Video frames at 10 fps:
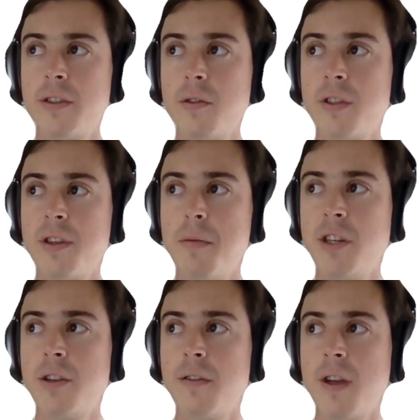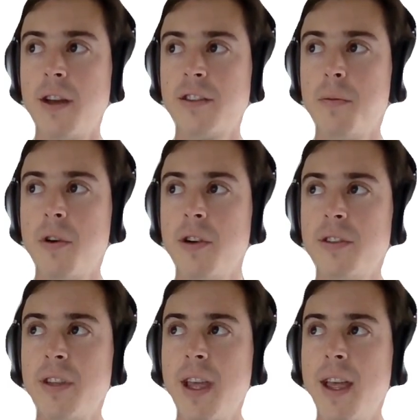Let's do a summation of
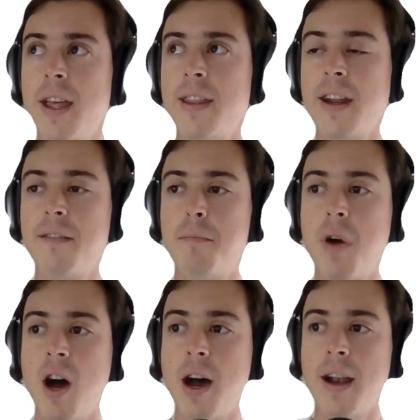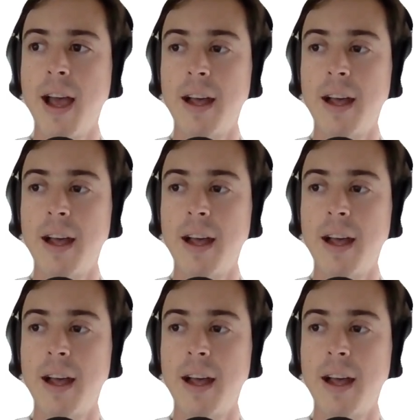customers that have bought